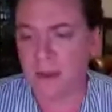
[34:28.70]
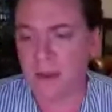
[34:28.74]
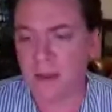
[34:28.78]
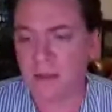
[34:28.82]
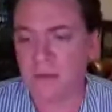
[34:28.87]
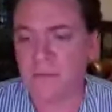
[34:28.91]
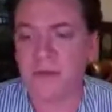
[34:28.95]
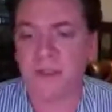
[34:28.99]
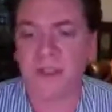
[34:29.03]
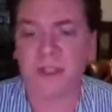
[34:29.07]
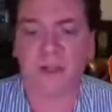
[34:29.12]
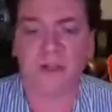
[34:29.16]
and
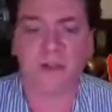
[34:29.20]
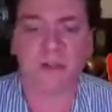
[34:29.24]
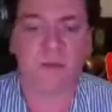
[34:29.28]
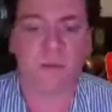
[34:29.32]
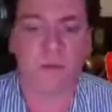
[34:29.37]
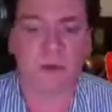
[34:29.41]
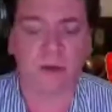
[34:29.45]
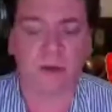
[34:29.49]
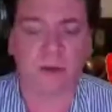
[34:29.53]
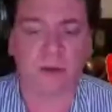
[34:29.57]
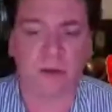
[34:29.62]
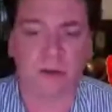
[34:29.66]
the fixation of
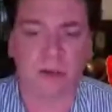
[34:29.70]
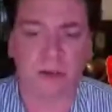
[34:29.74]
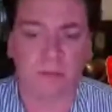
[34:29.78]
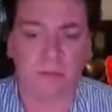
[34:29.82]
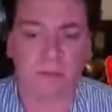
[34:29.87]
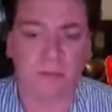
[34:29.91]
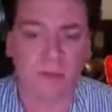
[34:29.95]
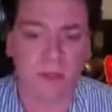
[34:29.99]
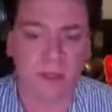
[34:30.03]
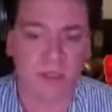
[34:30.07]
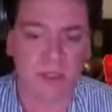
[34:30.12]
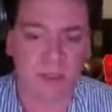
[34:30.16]

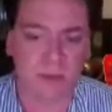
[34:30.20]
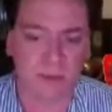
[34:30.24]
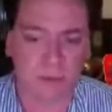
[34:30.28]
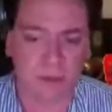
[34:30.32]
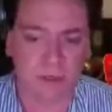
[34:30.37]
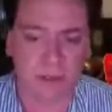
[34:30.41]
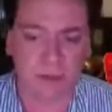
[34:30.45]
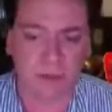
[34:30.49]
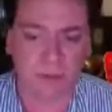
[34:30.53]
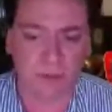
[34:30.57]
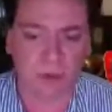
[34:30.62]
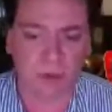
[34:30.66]
Mercury is
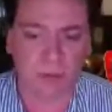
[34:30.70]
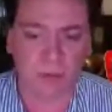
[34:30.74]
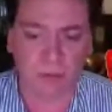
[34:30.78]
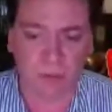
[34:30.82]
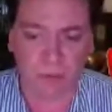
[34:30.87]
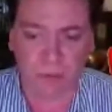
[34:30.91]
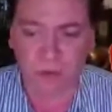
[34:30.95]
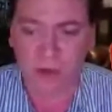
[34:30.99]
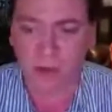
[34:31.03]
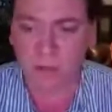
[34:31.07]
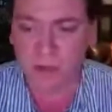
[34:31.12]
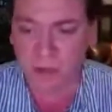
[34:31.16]
a
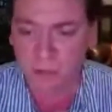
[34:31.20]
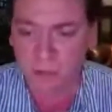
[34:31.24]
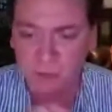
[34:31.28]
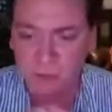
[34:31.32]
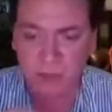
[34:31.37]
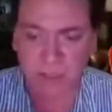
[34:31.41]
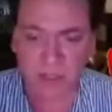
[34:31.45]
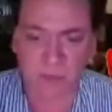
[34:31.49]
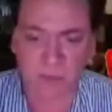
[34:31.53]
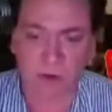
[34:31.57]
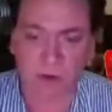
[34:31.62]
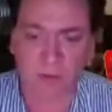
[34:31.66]
prominent
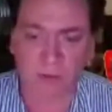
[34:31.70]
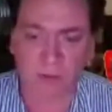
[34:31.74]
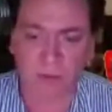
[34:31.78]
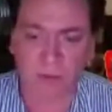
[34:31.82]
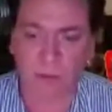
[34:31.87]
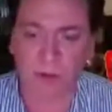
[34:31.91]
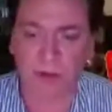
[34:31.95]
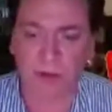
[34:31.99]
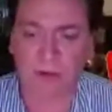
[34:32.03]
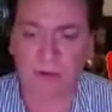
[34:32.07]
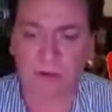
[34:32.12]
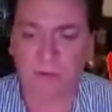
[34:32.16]
but small
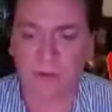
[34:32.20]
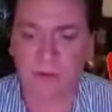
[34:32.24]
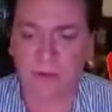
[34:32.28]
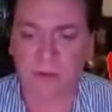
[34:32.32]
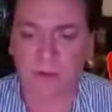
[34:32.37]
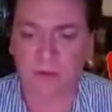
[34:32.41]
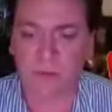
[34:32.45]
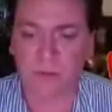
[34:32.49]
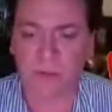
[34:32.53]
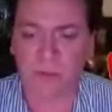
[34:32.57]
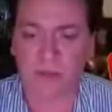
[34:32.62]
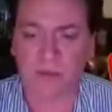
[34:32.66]
point of the
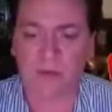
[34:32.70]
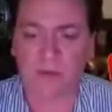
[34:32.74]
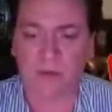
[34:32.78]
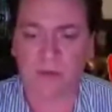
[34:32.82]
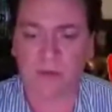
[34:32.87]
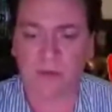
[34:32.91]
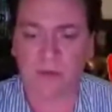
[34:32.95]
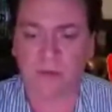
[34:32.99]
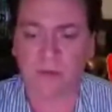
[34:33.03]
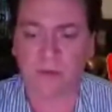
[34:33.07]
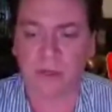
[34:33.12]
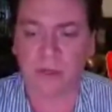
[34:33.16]

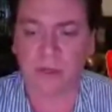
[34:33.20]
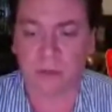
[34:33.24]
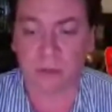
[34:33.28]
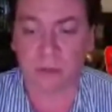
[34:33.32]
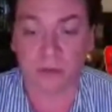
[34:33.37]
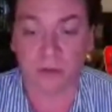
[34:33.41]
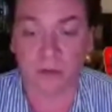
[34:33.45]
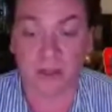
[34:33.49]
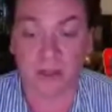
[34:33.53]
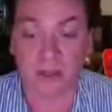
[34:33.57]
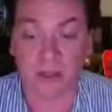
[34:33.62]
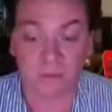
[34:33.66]
23rd degree
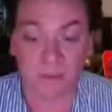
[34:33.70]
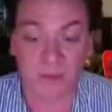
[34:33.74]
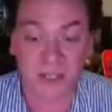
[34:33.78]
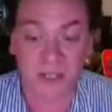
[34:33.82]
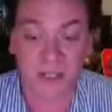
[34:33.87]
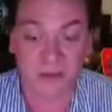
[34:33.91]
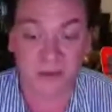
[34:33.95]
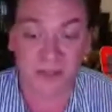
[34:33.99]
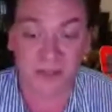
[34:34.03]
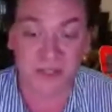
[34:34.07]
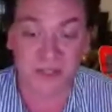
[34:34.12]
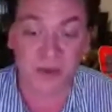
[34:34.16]
or key of
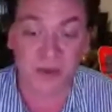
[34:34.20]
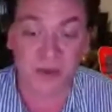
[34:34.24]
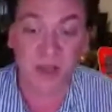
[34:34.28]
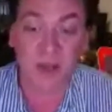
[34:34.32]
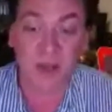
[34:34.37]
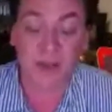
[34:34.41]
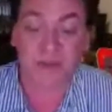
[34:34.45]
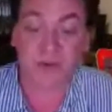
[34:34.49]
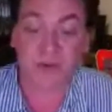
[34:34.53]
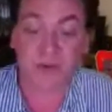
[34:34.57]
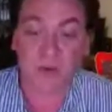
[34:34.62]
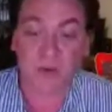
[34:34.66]
Masonry. So
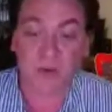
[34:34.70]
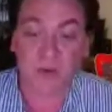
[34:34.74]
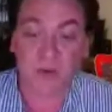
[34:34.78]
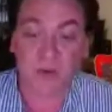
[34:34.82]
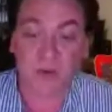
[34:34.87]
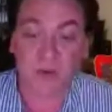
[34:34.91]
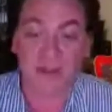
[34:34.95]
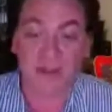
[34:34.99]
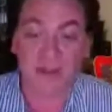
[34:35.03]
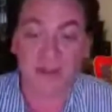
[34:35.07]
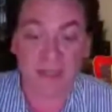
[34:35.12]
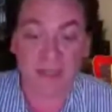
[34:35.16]
we've
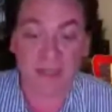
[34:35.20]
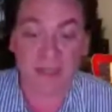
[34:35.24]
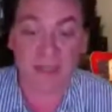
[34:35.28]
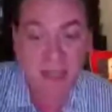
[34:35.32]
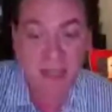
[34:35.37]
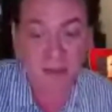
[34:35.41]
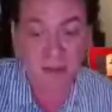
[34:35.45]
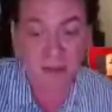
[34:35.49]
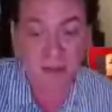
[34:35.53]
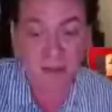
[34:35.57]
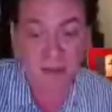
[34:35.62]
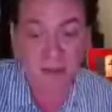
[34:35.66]
got the
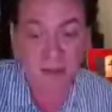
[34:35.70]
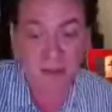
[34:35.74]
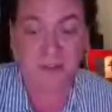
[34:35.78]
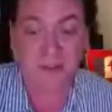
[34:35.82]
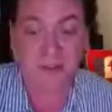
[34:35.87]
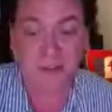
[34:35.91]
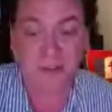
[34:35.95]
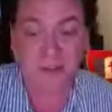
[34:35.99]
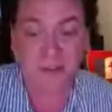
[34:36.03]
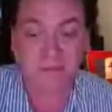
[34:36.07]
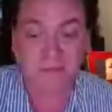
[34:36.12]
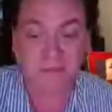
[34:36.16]
key
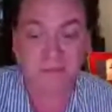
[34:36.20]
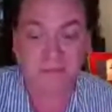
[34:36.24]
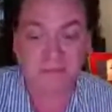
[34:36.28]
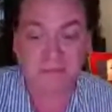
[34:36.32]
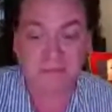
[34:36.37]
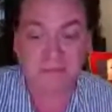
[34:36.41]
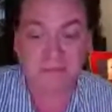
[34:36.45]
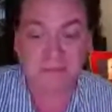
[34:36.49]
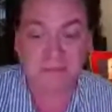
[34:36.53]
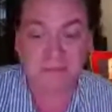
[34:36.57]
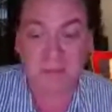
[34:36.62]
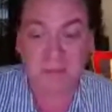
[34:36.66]
lodge,
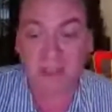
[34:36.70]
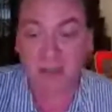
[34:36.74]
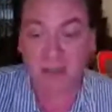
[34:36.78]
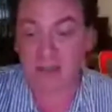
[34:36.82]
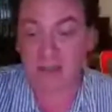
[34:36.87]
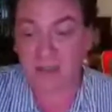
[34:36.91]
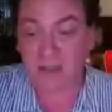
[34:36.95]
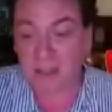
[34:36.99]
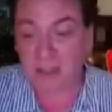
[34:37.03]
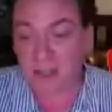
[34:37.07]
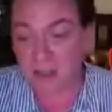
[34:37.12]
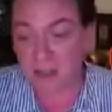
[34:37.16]

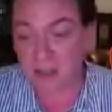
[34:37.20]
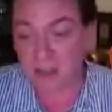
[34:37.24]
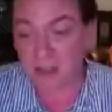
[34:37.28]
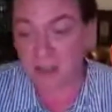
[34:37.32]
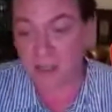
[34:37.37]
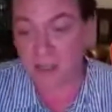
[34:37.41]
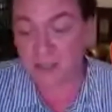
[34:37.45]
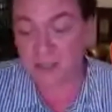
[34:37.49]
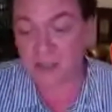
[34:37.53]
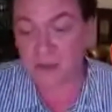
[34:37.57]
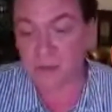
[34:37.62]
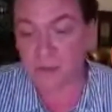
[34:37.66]
the key of
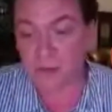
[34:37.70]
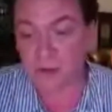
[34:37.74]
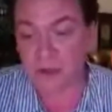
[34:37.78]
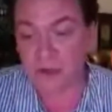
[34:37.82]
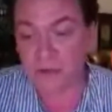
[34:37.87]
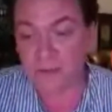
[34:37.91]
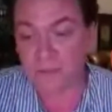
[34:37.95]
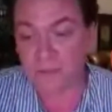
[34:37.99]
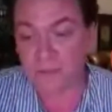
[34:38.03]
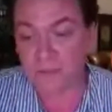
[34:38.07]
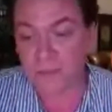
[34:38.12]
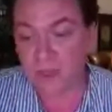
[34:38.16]

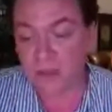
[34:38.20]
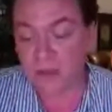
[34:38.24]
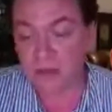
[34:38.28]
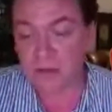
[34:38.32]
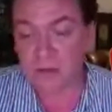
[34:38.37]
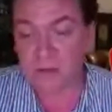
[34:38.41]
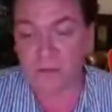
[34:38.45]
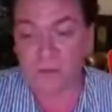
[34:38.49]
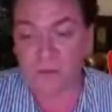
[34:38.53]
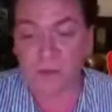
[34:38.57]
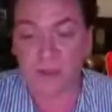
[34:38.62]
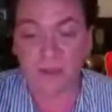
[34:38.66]
Masonry.
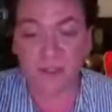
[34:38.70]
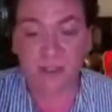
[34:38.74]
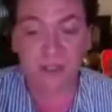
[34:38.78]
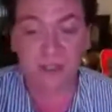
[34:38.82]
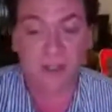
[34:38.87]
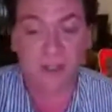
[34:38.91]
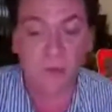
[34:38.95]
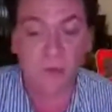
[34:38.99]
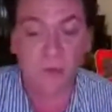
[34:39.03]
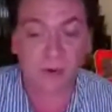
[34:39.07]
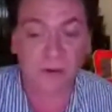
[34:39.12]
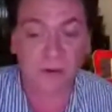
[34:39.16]
We've got
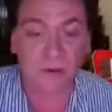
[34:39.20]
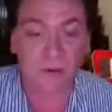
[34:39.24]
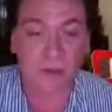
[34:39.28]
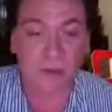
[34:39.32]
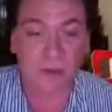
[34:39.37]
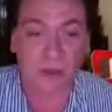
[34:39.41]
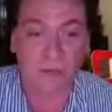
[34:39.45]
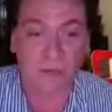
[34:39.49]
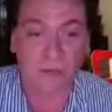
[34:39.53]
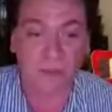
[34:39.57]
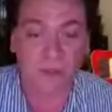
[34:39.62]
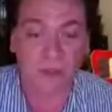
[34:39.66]
similar
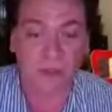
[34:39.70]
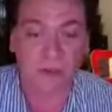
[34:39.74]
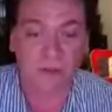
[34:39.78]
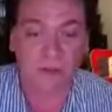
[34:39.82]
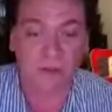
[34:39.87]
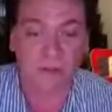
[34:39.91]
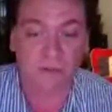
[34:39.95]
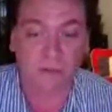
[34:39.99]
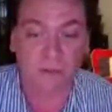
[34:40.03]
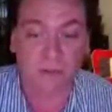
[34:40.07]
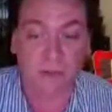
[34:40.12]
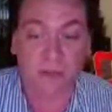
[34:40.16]

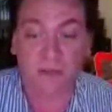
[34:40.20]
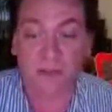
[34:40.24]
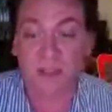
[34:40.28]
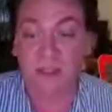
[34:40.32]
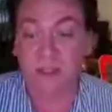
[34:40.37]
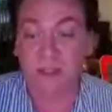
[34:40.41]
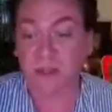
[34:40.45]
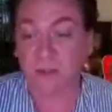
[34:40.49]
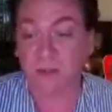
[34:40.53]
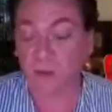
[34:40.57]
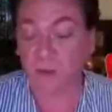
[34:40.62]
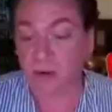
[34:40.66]
themes, we've got
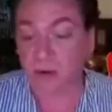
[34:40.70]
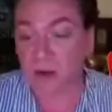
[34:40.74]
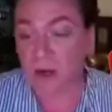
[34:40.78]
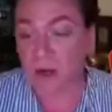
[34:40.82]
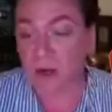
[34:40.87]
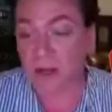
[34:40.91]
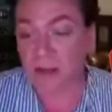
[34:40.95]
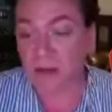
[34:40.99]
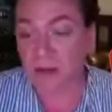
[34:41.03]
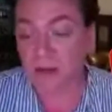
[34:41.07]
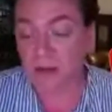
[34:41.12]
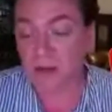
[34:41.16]

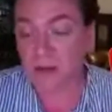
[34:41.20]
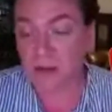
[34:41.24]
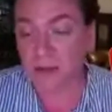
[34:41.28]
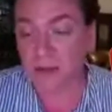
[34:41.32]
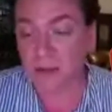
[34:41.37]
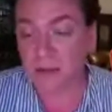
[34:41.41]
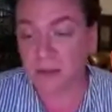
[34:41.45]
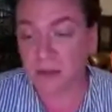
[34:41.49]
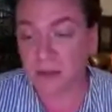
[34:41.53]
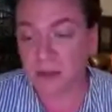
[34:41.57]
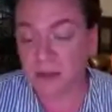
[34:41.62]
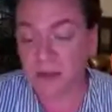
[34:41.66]
similar
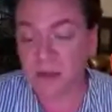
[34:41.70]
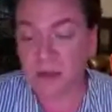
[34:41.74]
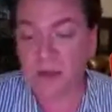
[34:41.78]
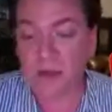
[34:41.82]
icons.